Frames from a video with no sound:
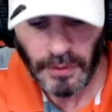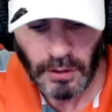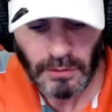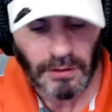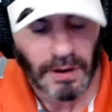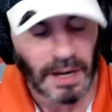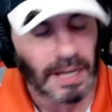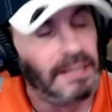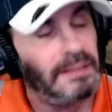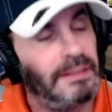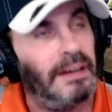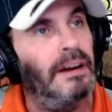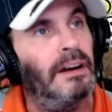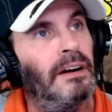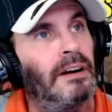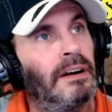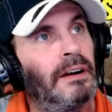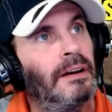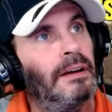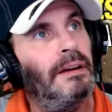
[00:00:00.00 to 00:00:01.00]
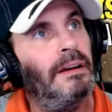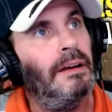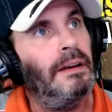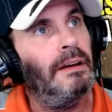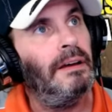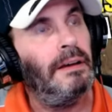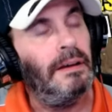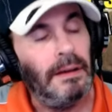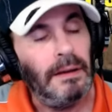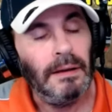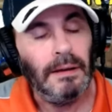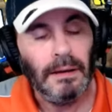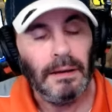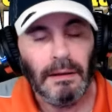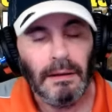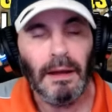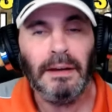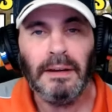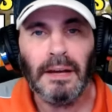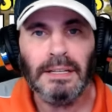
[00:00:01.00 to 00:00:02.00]
right there.
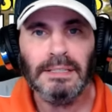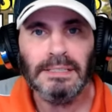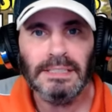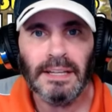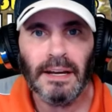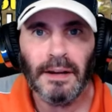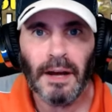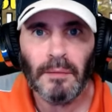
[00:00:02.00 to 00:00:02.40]
Like I said,